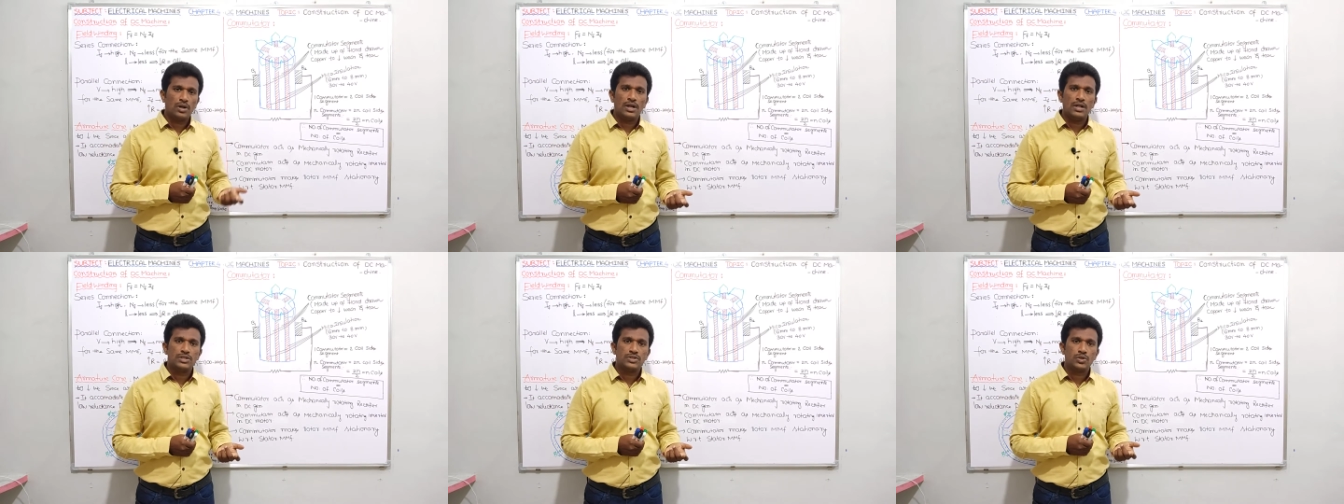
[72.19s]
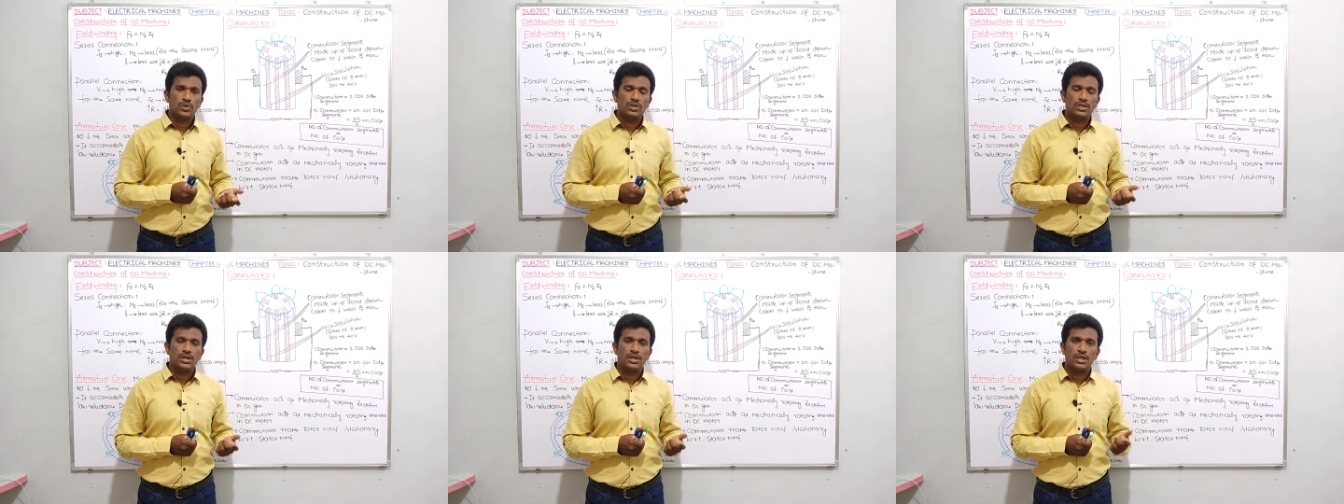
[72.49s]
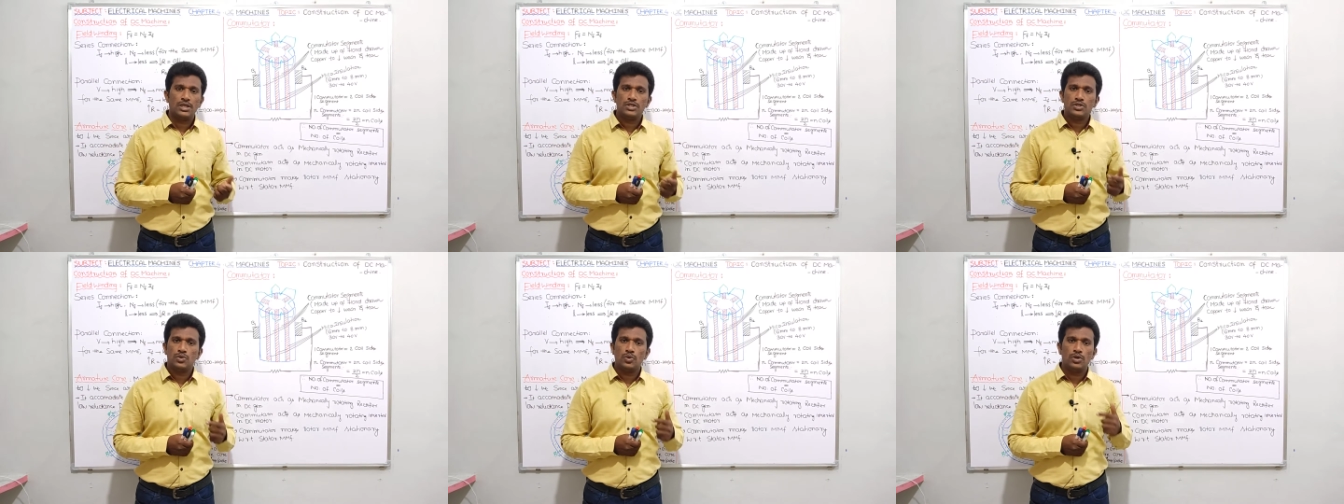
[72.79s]
also there
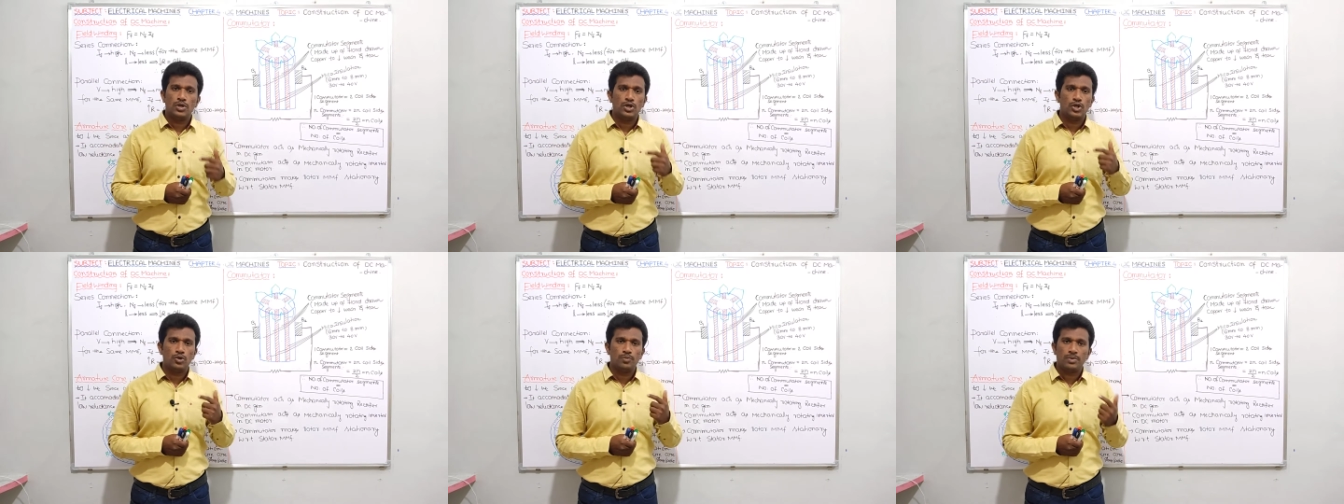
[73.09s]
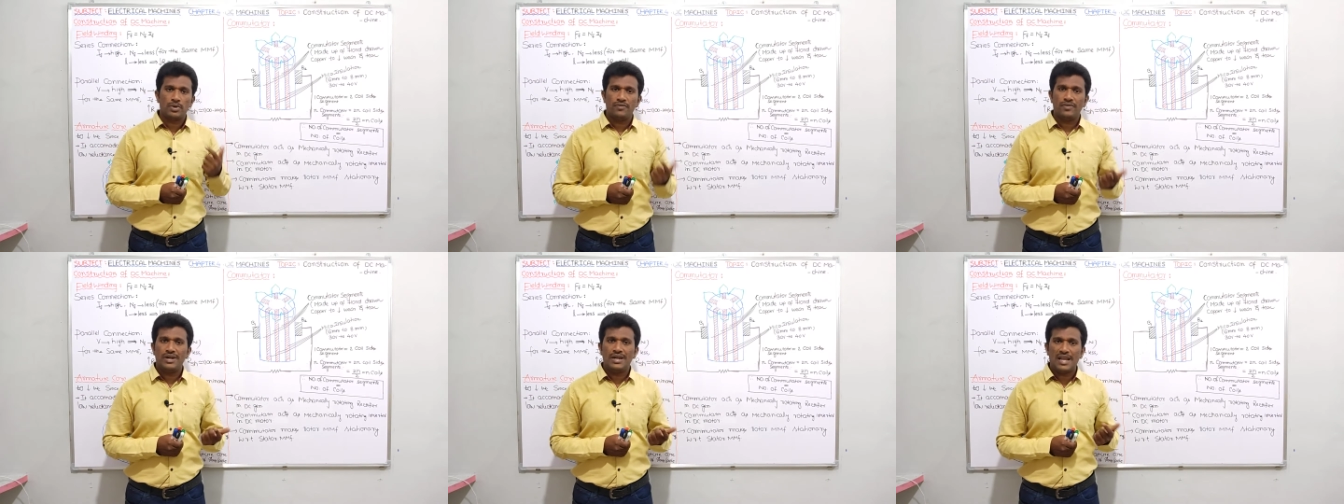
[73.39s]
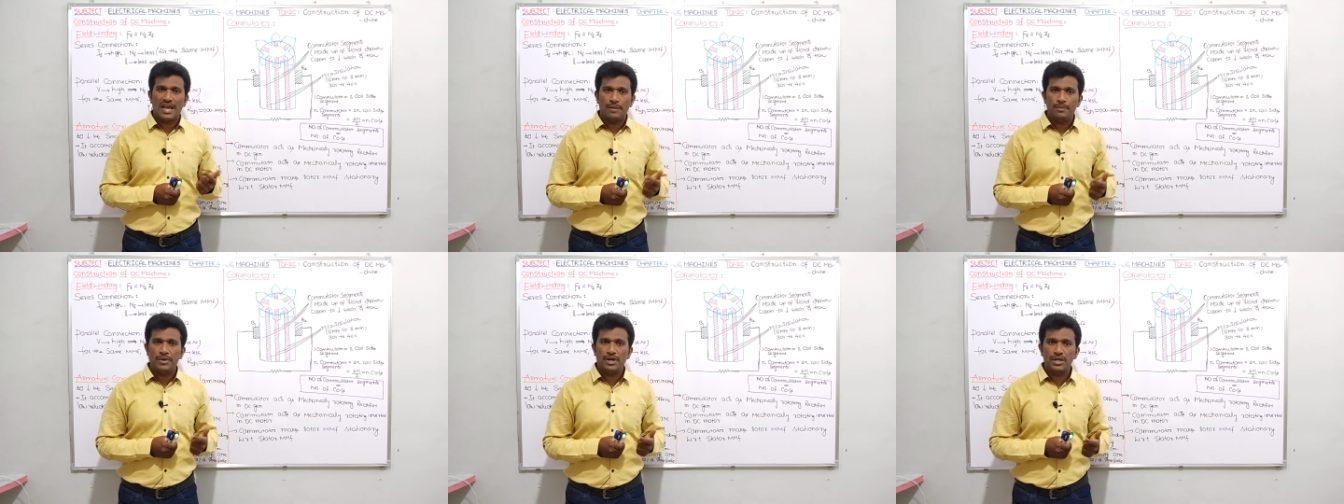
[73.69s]
is no need to provide
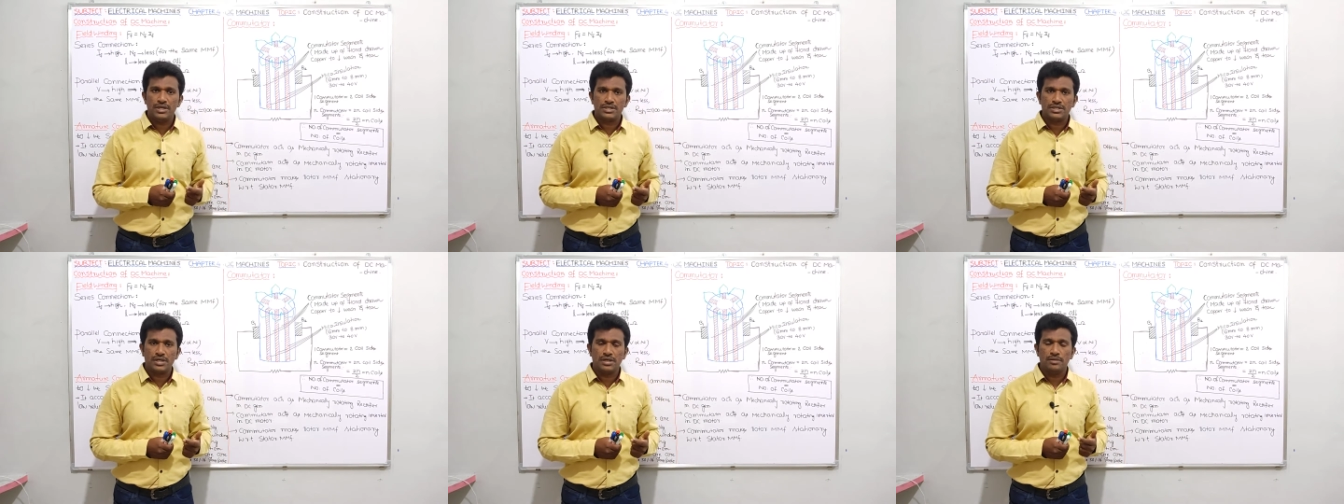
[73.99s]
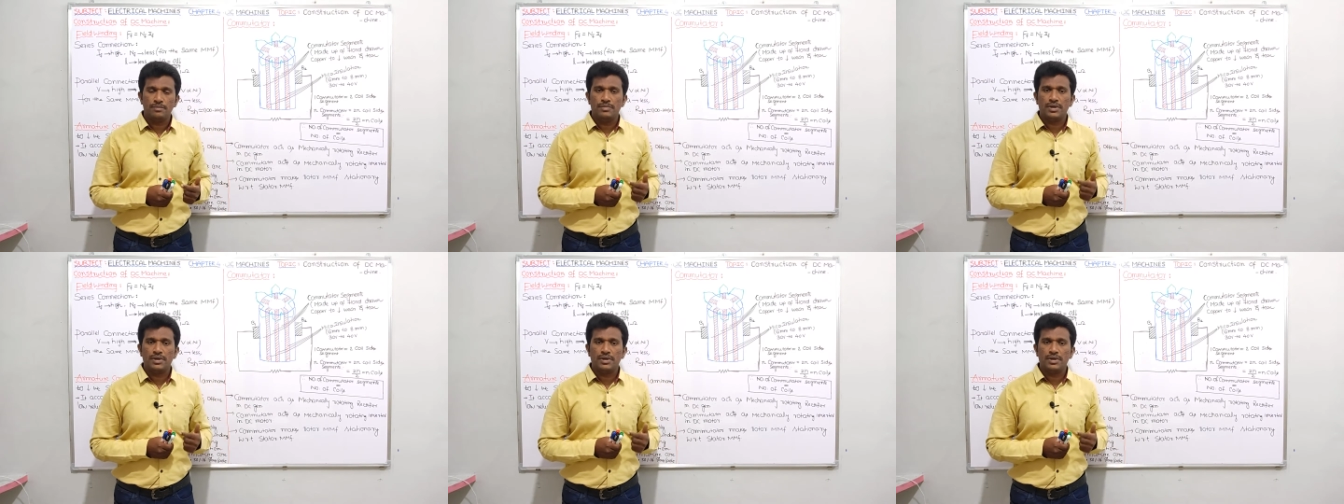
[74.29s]
lamination